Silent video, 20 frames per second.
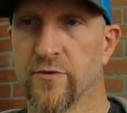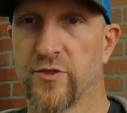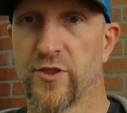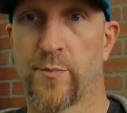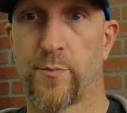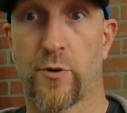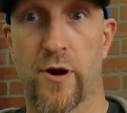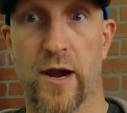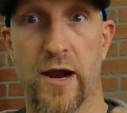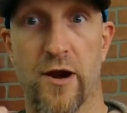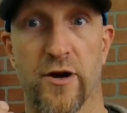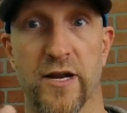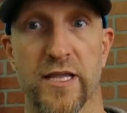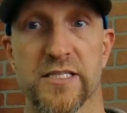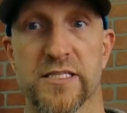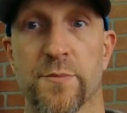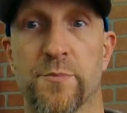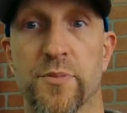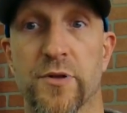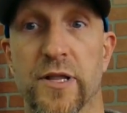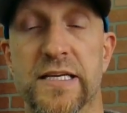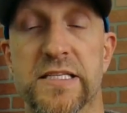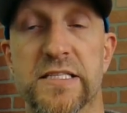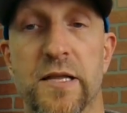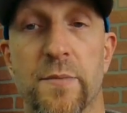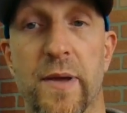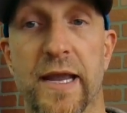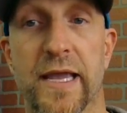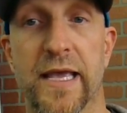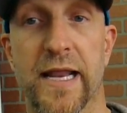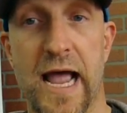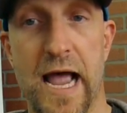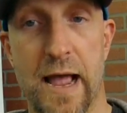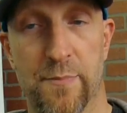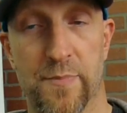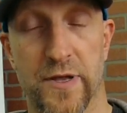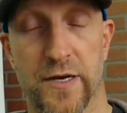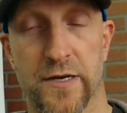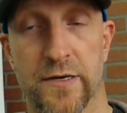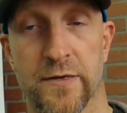the priorities in place to make it
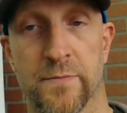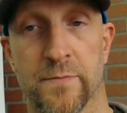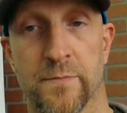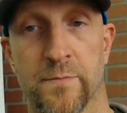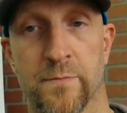happen.